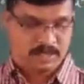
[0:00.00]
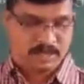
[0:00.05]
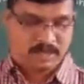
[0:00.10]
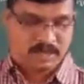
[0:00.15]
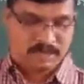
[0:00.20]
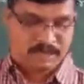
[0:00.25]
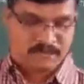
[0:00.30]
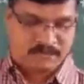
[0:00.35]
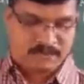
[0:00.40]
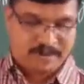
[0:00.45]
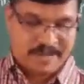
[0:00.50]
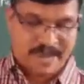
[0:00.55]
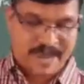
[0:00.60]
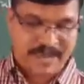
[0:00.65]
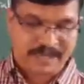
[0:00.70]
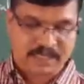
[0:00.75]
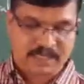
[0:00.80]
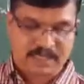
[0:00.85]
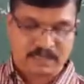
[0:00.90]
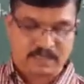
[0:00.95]
If we
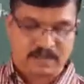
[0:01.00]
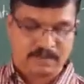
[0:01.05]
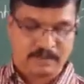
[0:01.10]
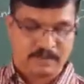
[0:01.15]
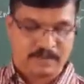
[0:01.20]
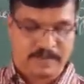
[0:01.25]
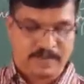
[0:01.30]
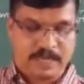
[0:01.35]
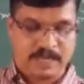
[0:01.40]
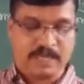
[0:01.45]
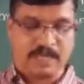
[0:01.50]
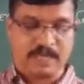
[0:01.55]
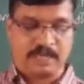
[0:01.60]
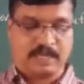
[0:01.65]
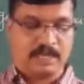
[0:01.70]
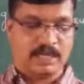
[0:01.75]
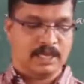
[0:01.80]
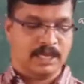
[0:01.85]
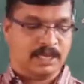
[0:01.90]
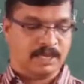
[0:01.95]
act
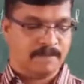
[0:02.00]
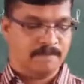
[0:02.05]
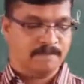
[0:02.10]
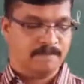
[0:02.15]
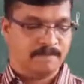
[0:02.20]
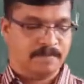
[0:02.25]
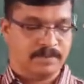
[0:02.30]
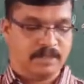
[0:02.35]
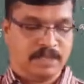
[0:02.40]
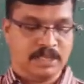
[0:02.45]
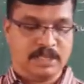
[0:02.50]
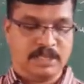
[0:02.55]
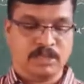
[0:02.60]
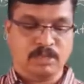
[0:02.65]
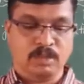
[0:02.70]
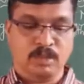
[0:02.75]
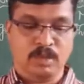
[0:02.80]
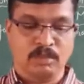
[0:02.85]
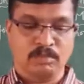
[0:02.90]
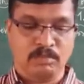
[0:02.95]
mechanically, there
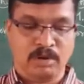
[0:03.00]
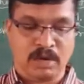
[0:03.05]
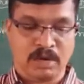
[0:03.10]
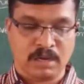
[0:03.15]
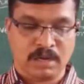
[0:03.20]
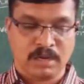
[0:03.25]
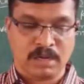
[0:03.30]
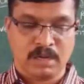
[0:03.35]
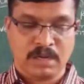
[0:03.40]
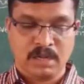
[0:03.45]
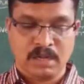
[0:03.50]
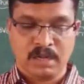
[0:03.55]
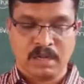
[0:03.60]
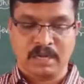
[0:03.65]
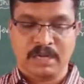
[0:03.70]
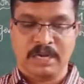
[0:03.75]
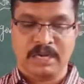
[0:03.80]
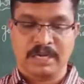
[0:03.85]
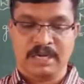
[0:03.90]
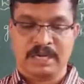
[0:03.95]
is no moral
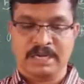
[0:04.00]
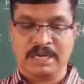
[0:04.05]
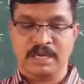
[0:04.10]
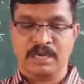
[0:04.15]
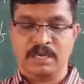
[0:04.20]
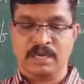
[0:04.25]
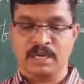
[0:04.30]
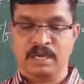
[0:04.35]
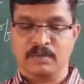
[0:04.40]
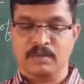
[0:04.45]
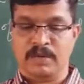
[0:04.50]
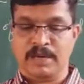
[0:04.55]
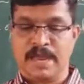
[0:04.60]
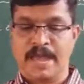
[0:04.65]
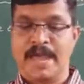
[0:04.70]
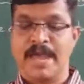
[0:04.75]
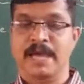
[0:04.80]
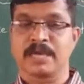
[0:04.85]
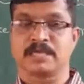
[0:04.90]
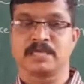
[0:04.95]
content in our
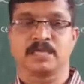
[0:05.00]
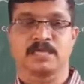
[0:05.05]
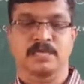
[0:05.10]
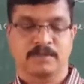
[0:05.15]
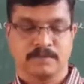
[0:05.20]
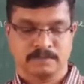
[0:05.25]
act.